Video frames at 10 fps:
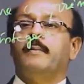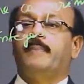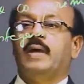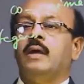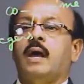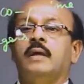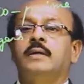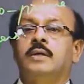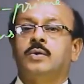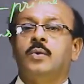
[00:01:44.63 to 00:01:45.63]
P and
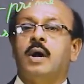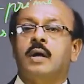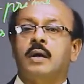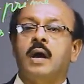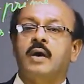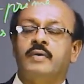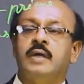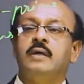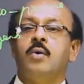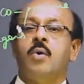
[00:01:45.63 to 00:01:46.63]
Q are
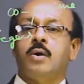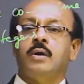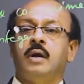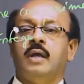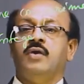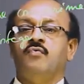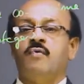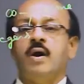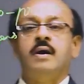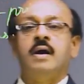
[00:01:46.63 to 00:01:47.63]
having only one